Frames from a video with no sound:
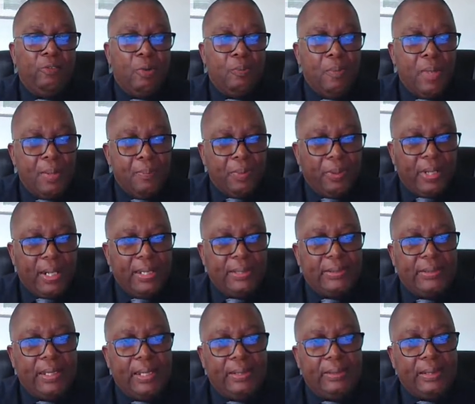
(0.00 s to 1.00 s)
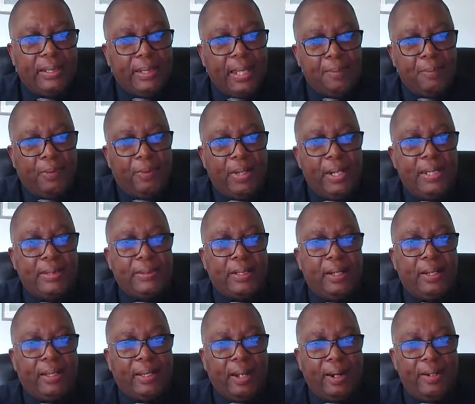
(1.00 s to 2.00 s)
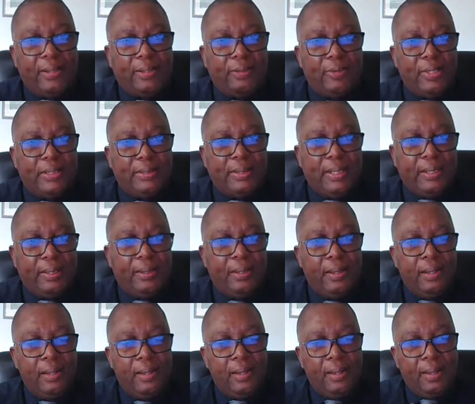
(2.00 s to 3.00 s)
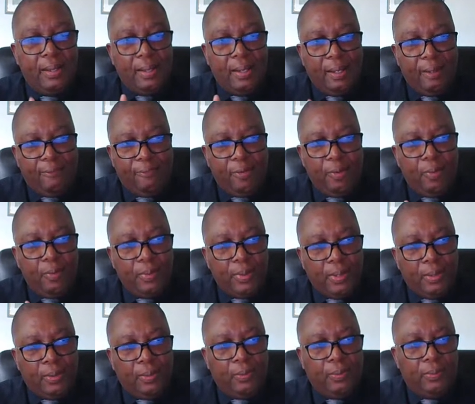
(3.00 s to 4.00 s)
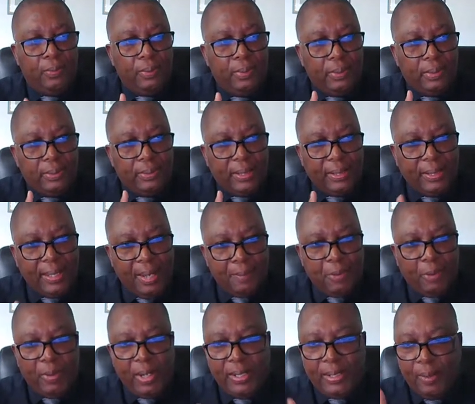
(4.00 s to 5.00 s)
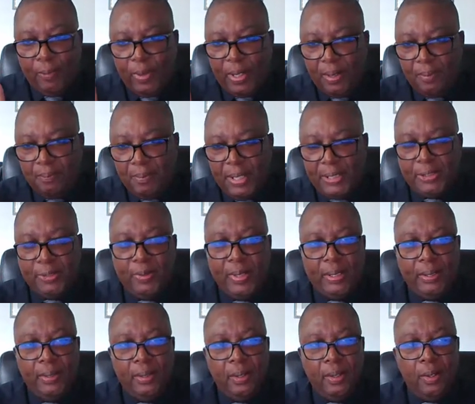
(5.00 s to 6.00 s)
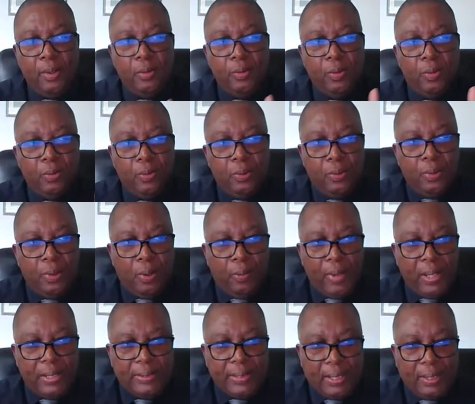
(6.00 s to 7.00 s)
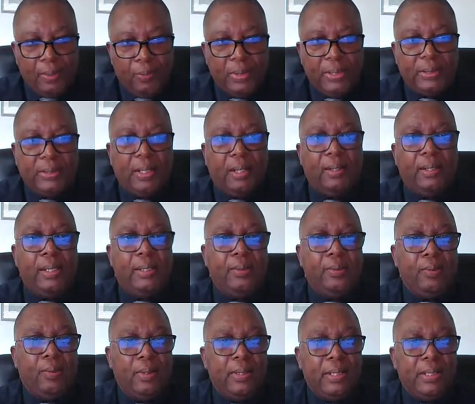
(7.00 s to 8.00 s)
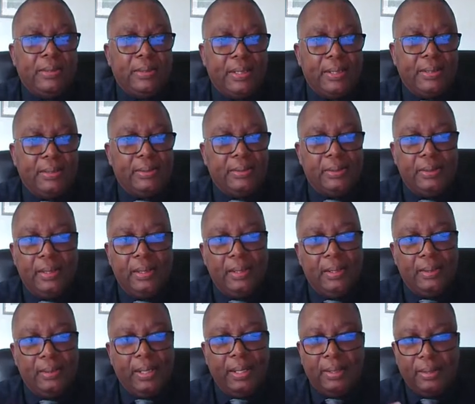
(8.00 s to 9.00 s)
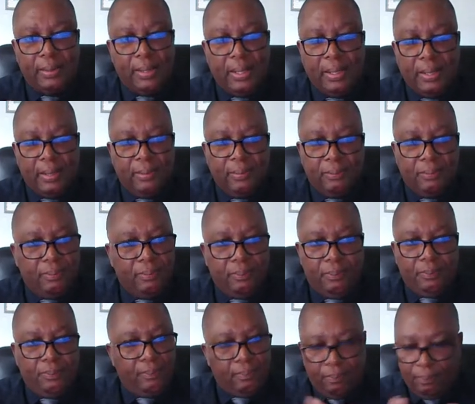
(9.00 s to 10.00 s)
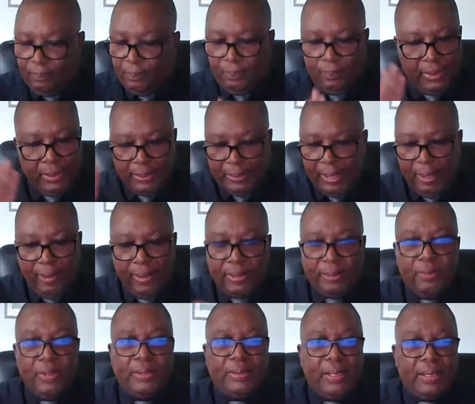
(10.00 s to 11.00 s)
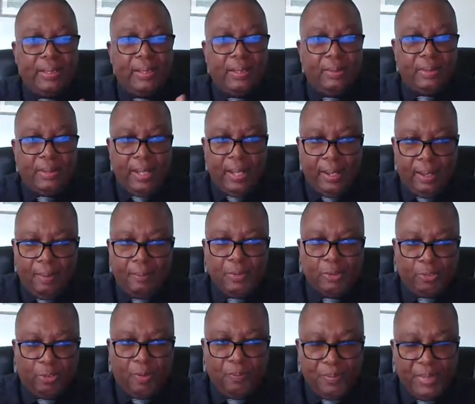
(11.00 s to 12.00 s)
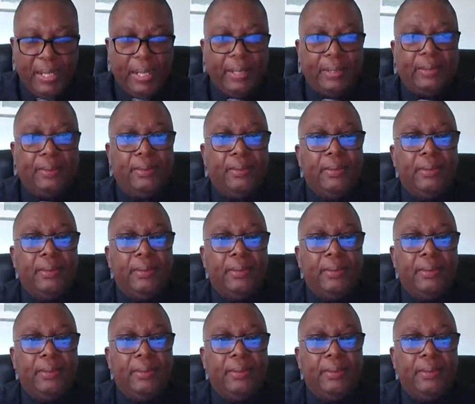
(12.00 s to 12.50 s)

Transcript: Remember I said the gamma rays are characteristic. If you know the gamma ray that we are measuring, you know exactly what the target nucleus is. it's characteristic. It comes from that.